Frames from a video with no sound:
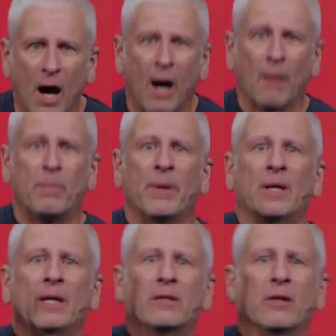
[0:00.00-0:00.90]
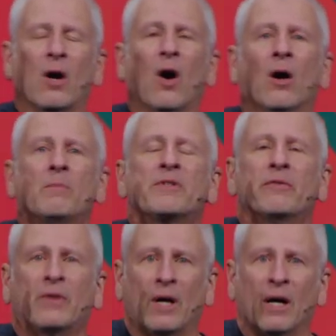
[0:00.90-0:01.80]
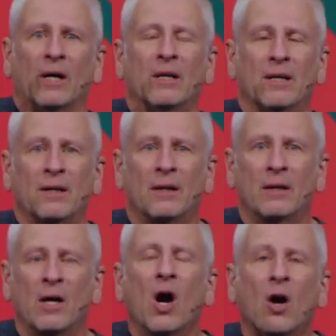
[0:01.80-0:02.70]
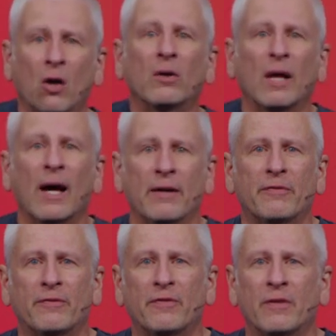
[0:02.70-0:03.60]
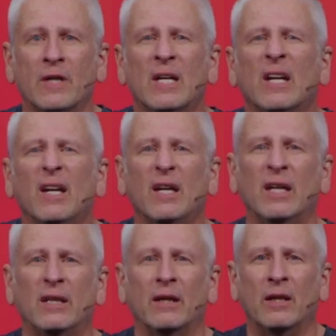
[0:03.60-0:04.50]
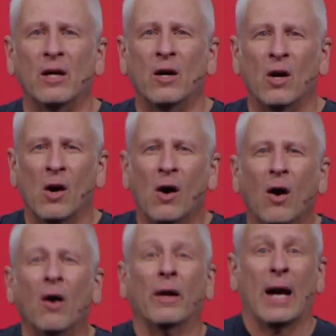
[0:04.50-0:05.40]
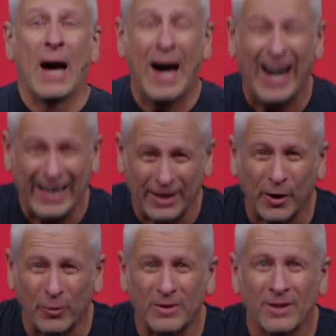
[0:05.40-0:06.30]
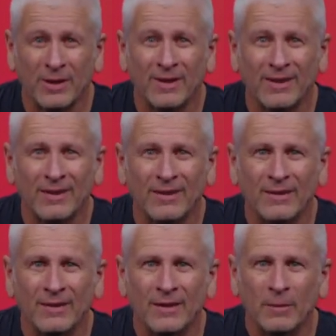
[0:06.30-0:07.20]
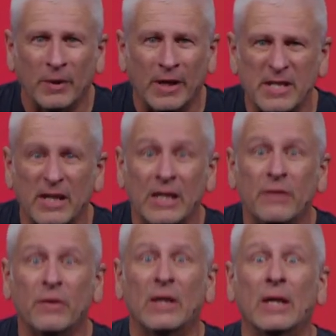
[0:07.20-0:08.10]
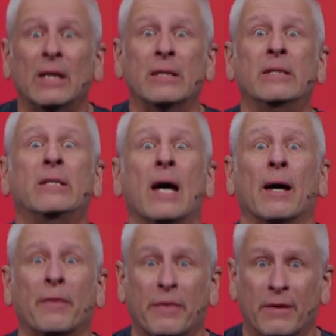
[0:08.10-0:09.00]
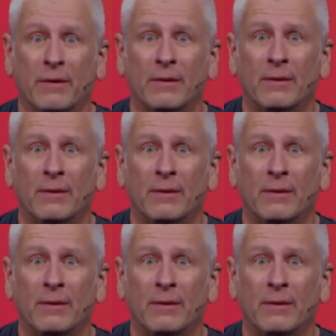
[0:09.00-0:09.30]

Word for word: up into the arms of God, her life ended on a high note because even in death,